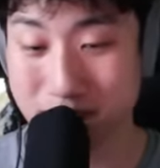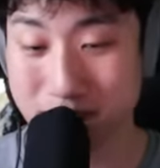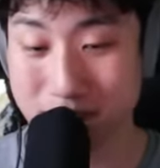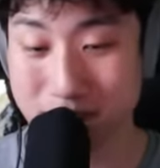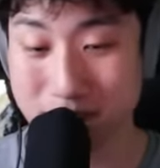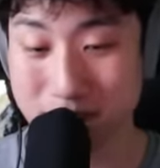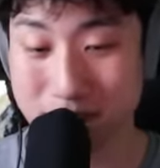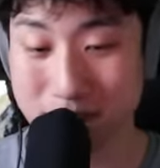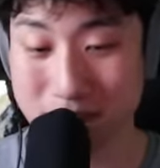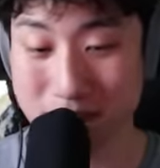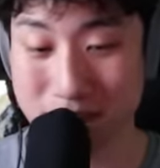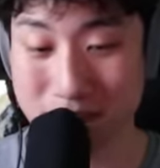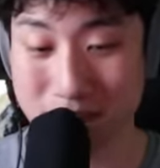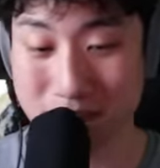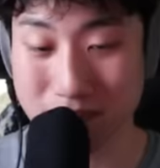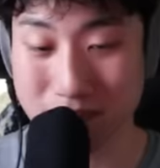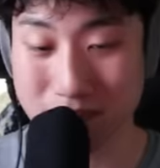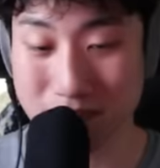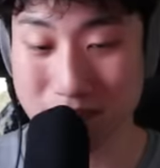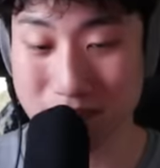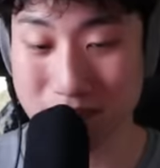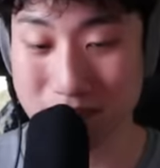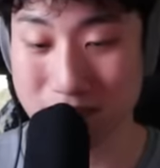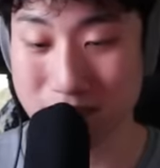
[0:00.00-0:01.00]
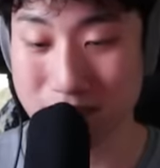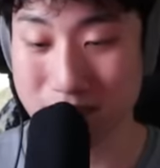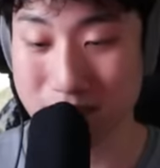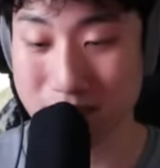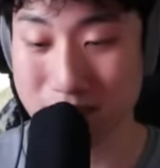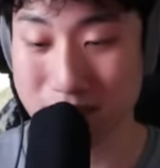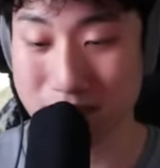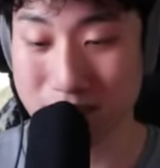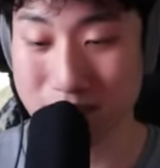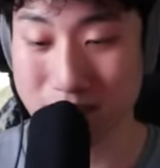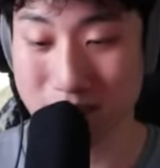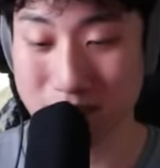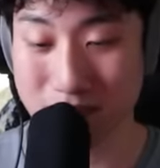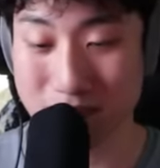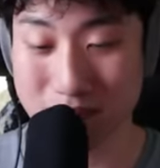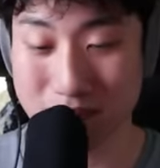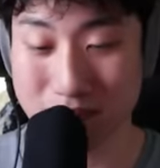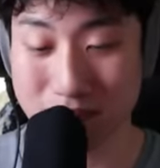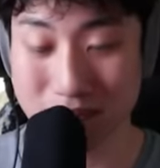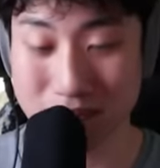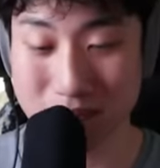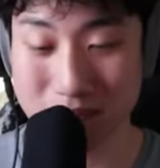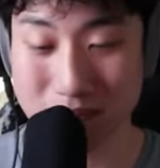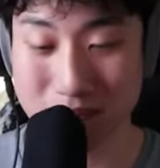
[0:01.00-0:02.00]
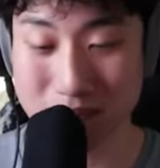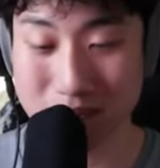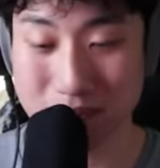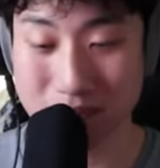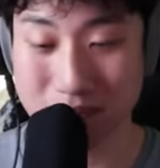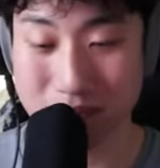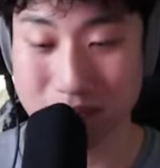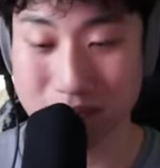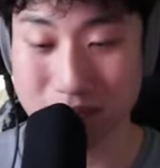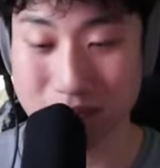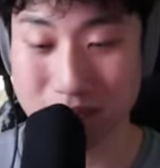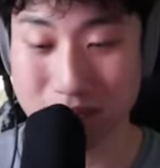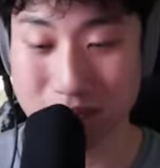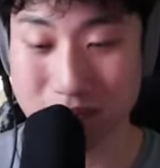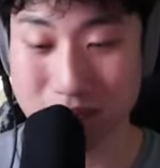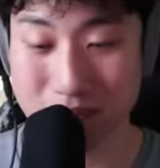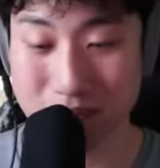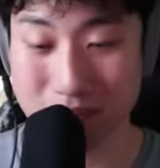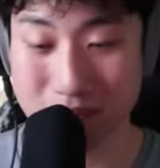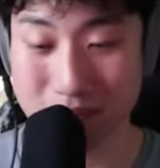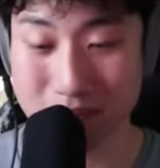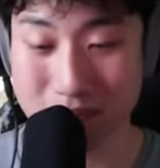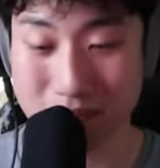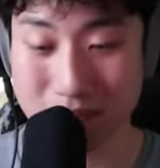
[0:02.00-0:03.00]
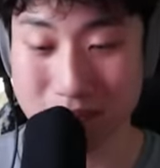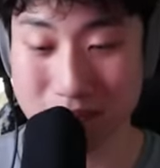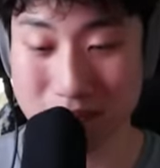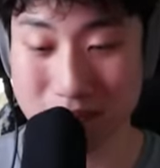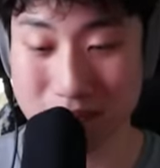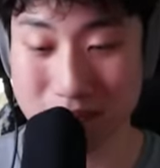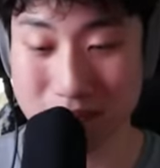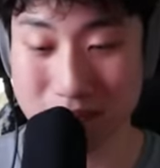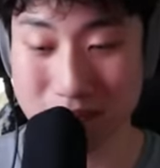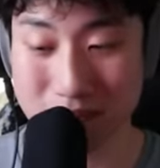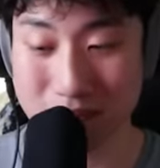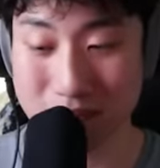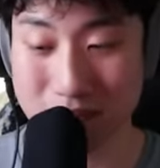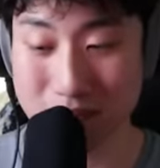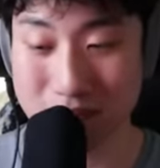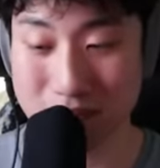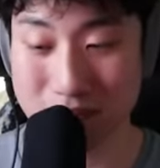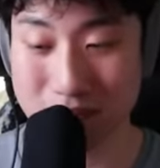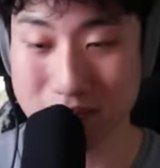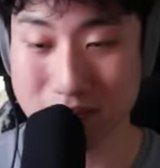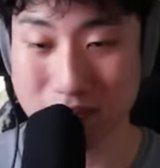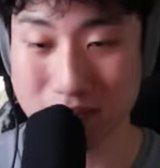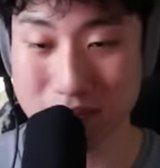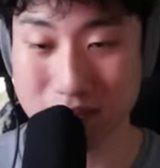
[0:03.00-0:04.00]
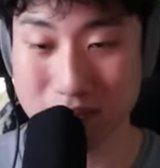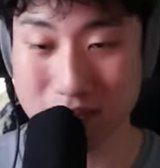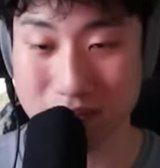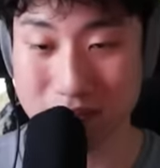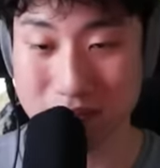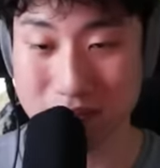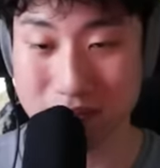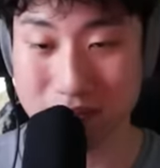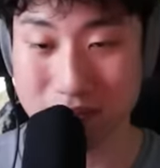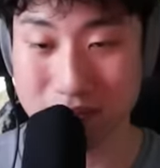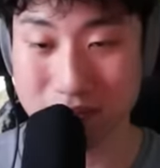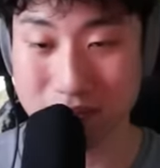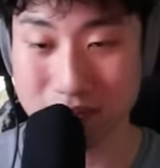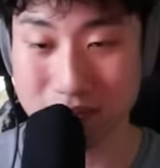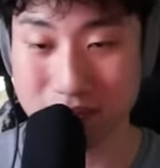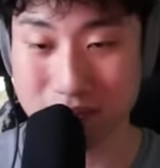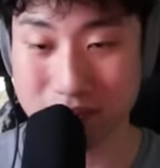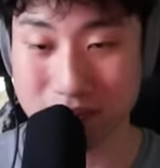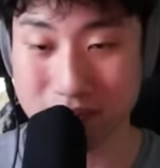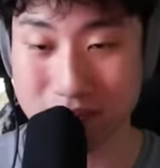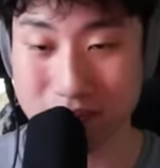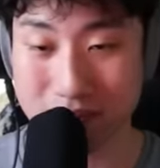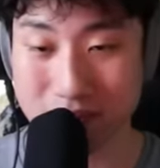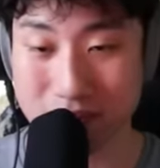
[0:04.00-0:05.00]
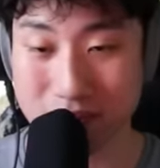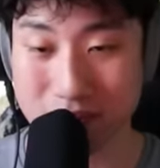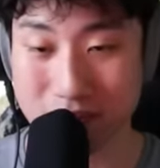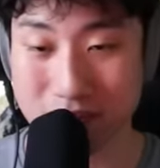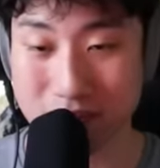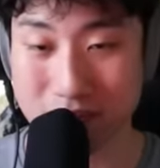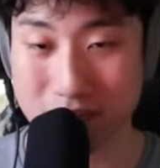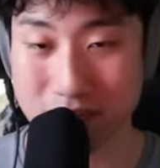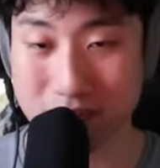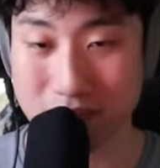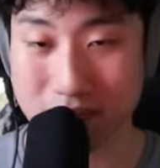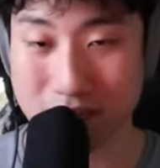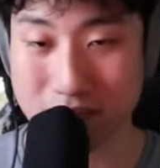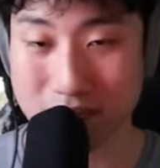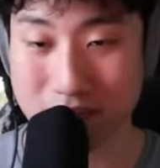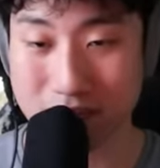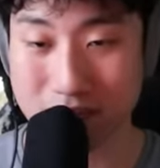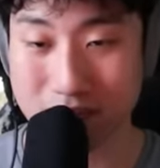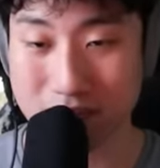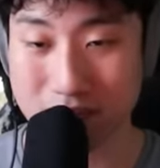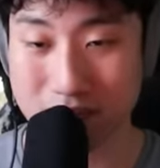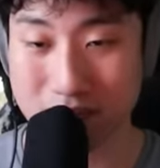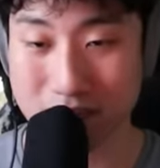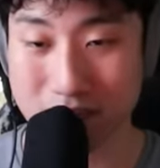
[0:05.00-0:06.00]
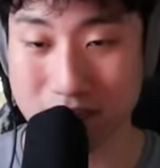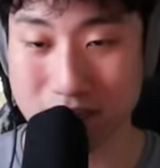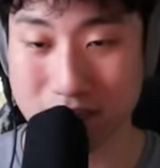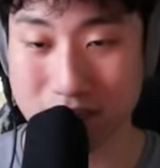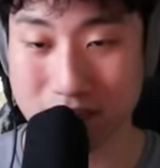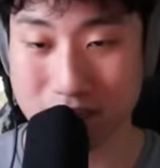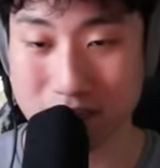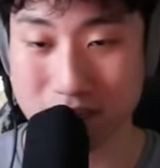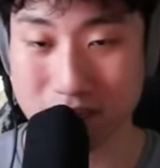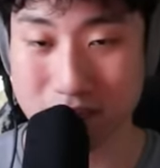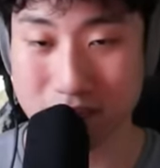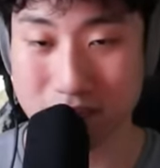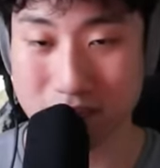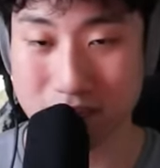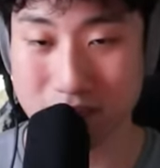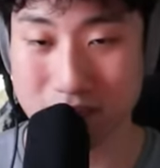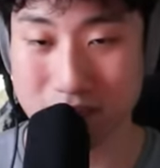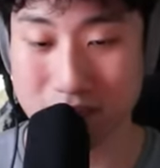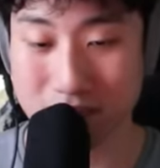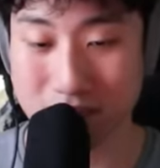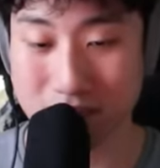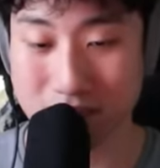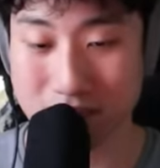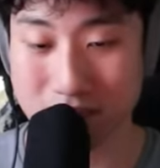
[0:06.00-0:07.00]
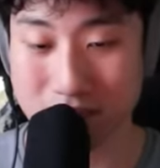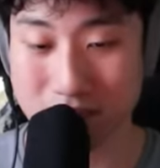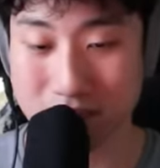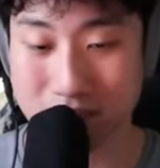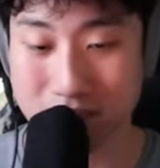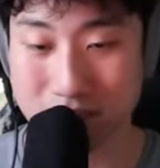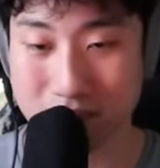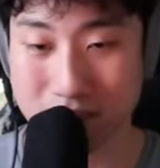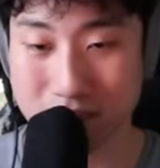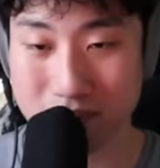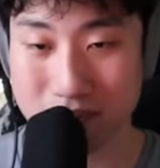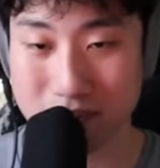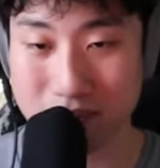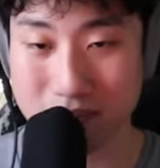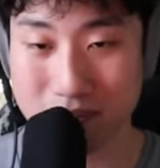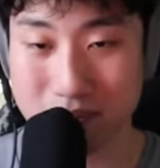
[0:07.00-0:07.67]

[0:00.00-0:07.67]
Nobody speaks.